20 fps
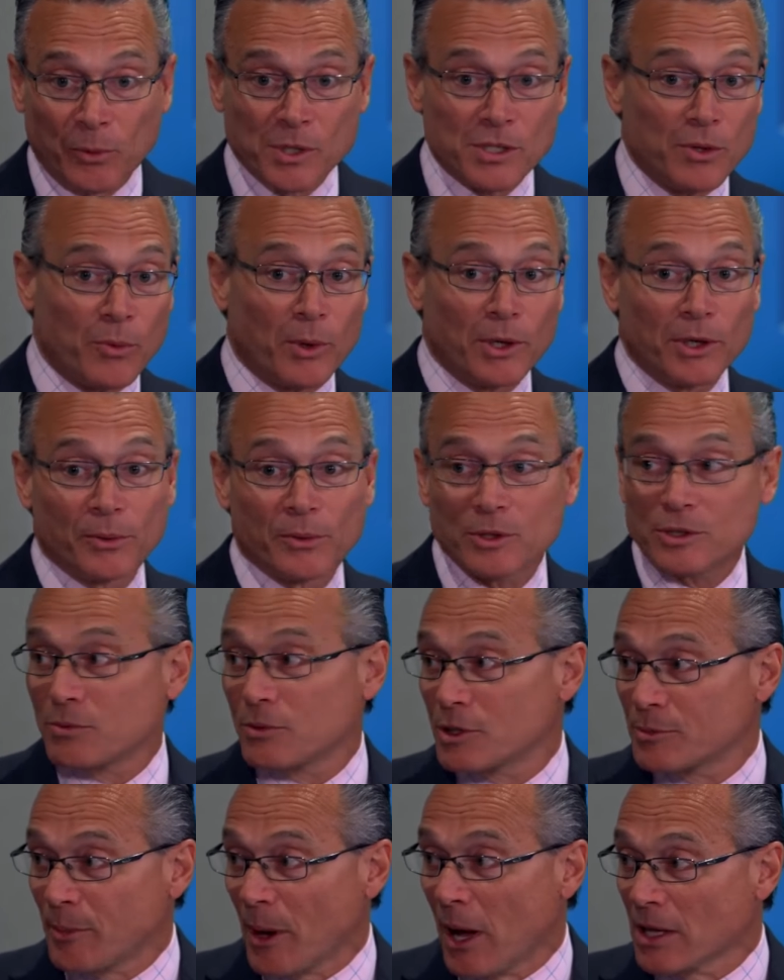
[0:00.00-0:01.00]
was the one who was
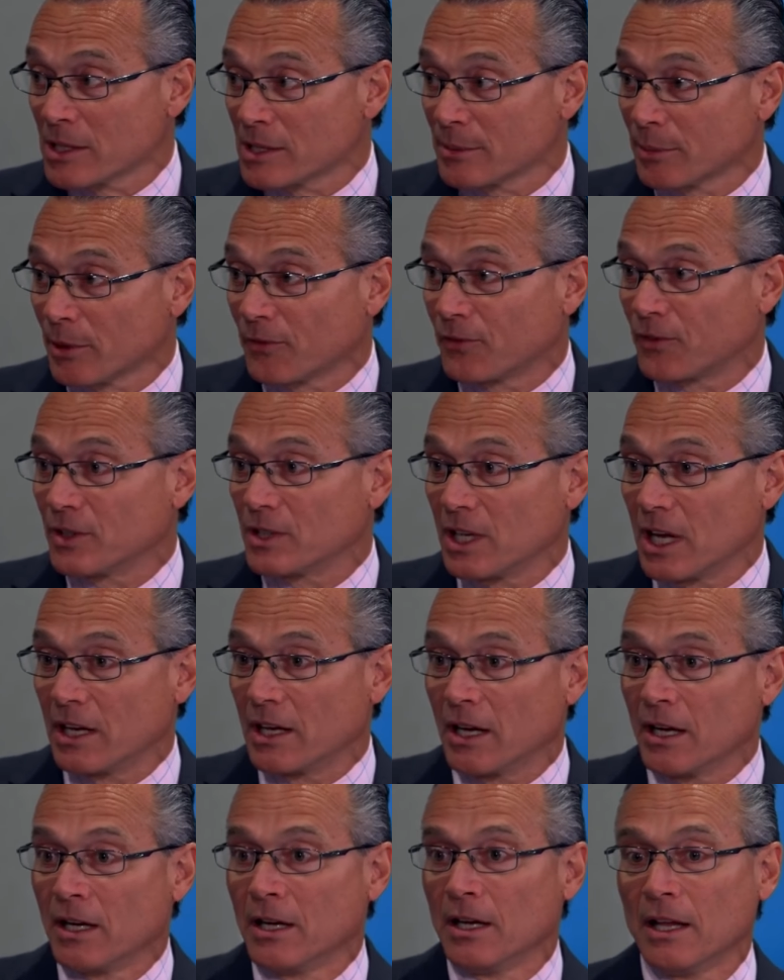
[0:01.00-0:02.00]
responsible for
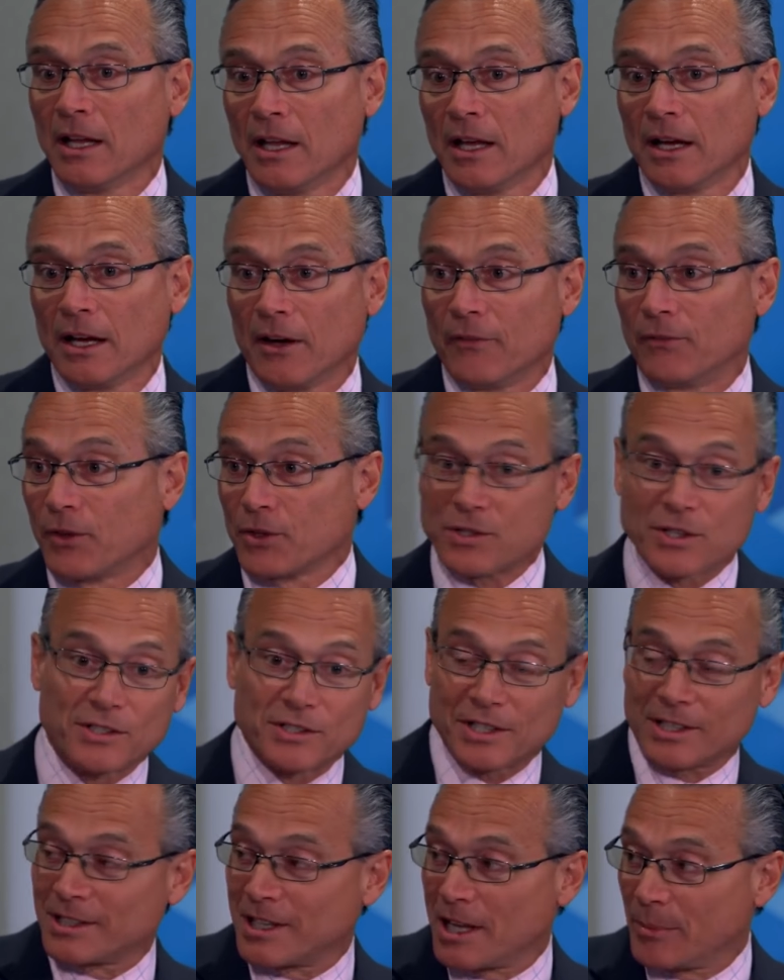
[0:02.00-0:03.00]
data uh, versus
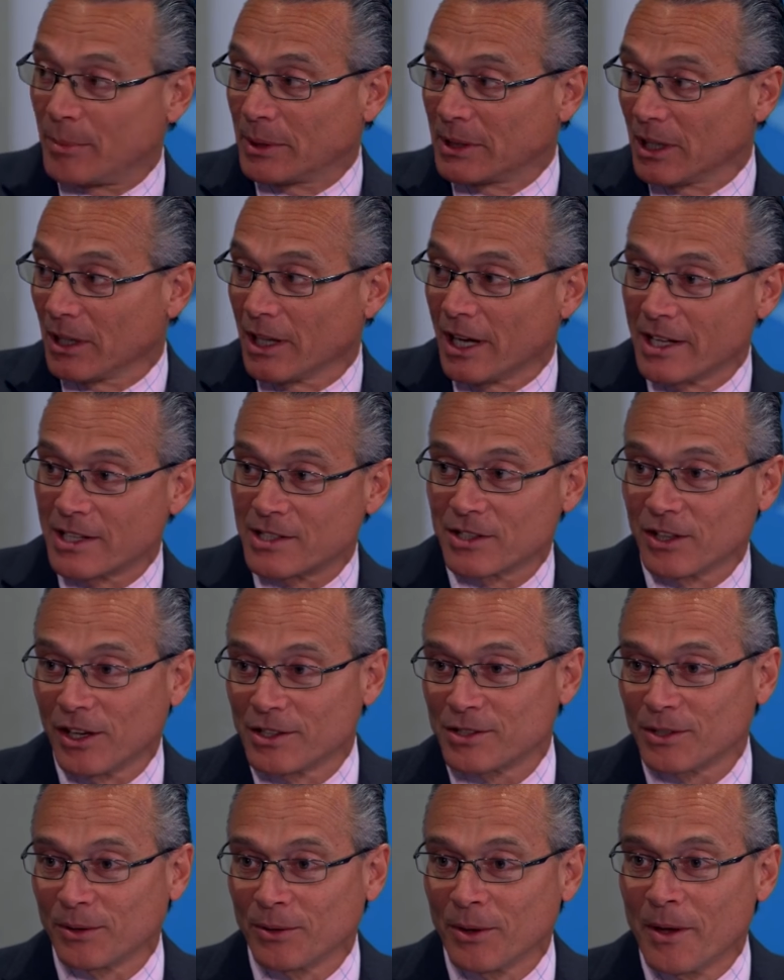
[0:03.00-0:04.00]
just keeping the lights
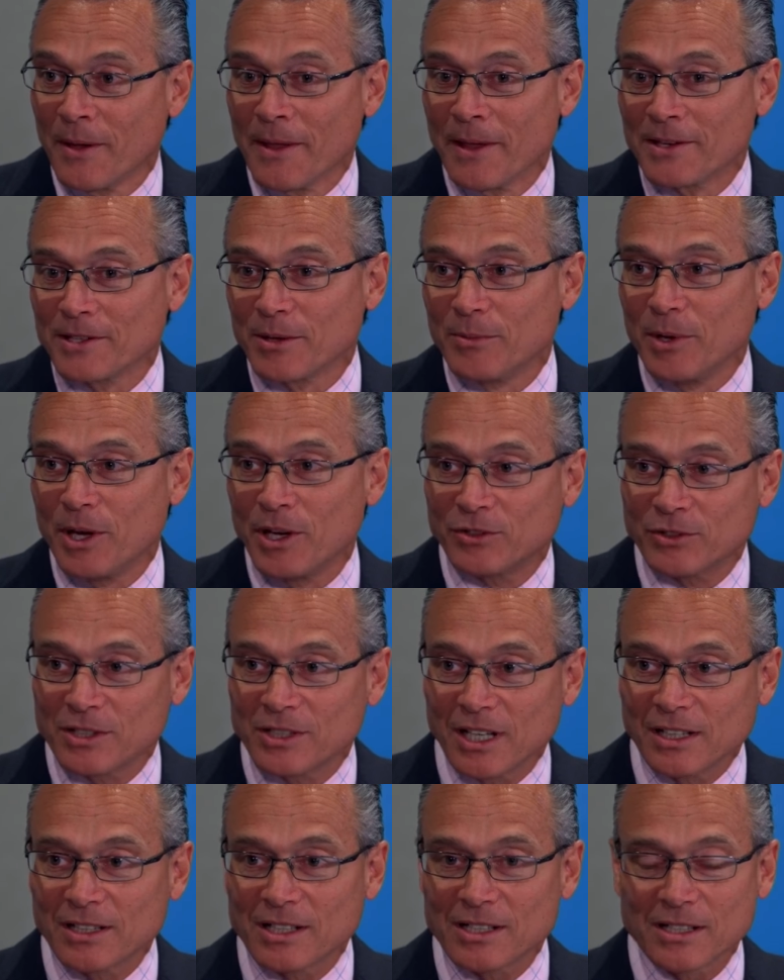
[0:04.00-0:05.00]
on. So some
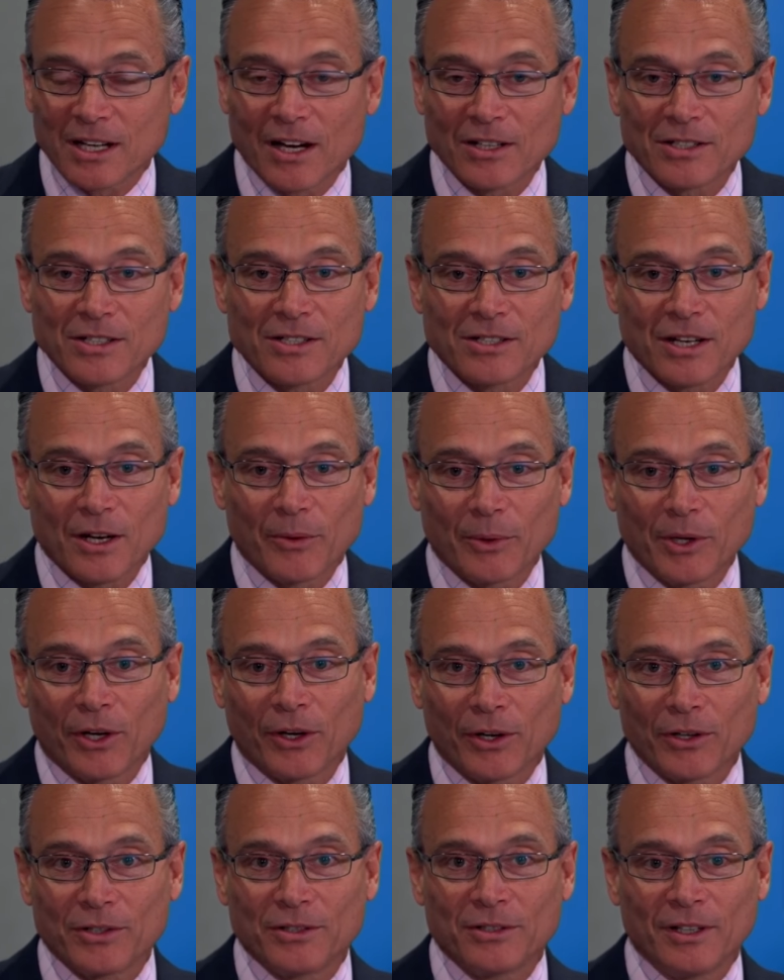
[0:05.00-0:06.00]
interesting discussions here. We
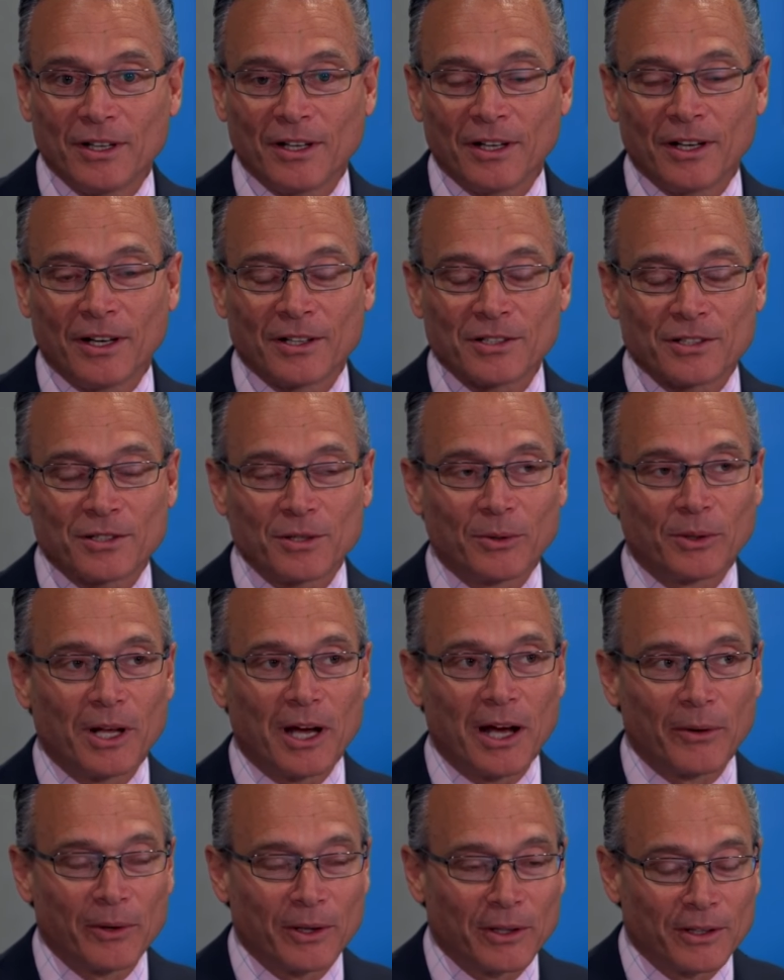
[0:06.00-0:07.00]
heard, uh, Stu and
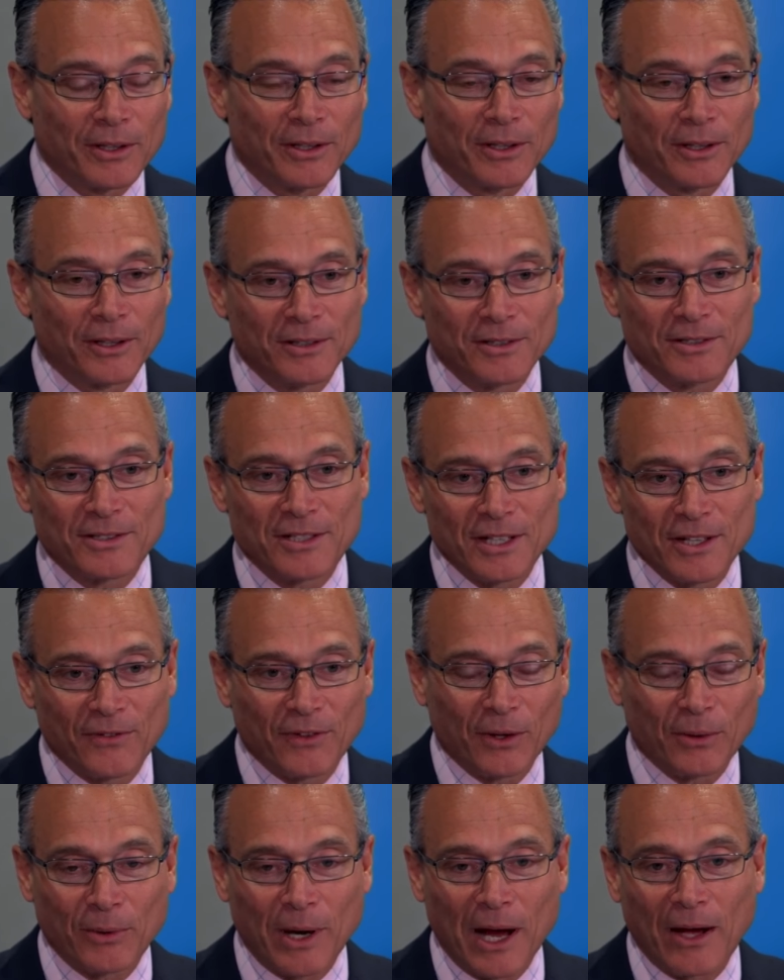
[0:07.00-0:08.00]
I were at the
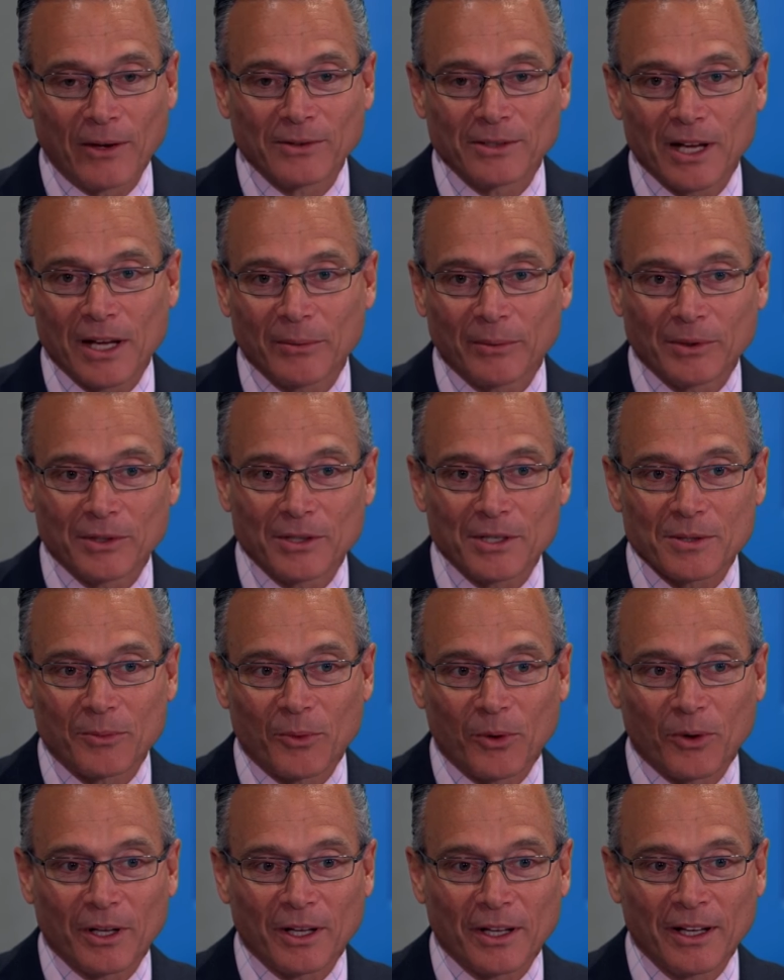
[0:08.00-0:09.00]
DIVA roundtable this
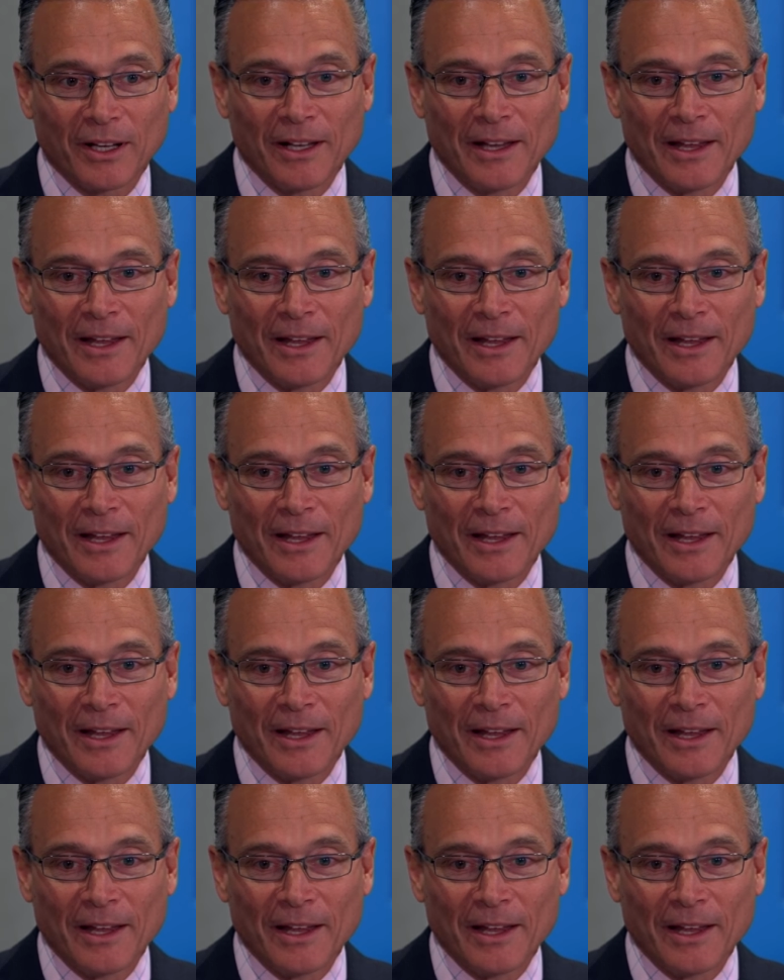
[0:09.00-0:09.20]
morning